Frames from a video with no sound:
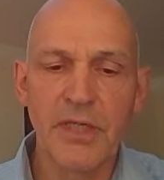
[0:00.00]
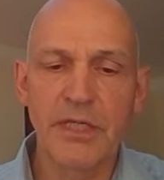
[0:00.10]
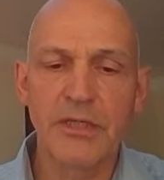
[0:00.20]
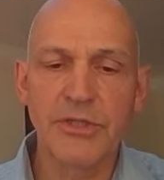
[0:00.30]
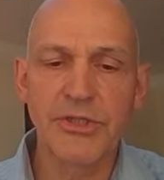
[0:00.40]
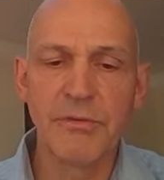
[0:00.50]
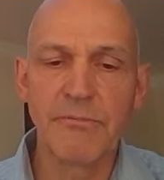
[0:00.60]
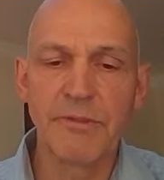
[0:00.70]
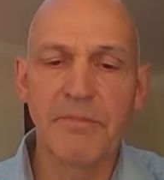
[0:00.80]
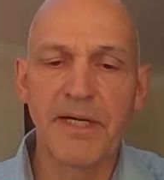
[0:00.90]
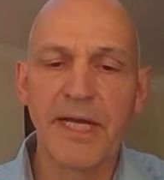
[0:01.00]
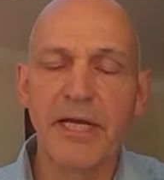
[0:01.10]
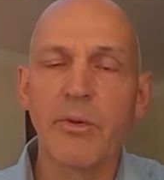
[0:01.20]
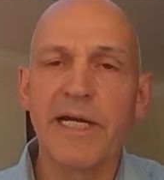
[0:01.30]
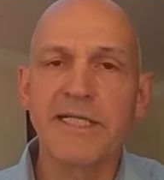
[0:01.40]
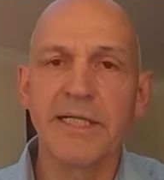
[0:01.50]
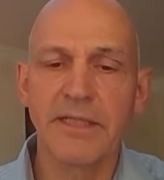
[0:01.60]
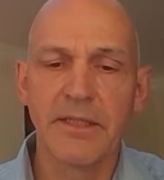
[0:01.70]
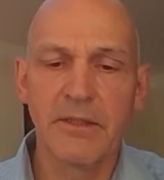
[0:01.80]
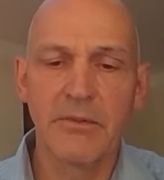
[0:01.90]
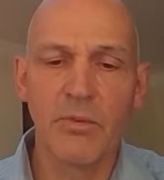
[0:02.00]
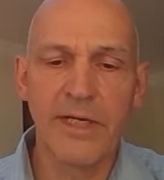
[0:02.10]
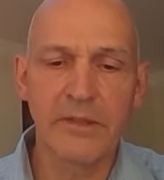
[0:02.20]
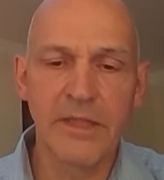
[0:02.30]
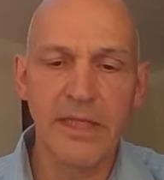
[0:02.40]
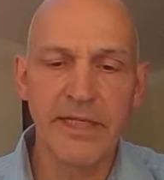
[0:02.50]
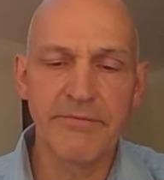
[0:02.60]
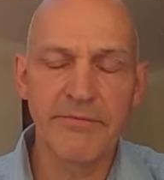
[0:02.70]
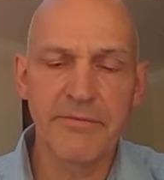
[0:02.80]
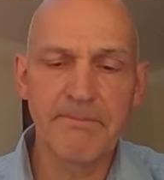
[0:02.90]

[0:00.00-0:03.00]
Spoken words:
and consumed by aquatic wildlife.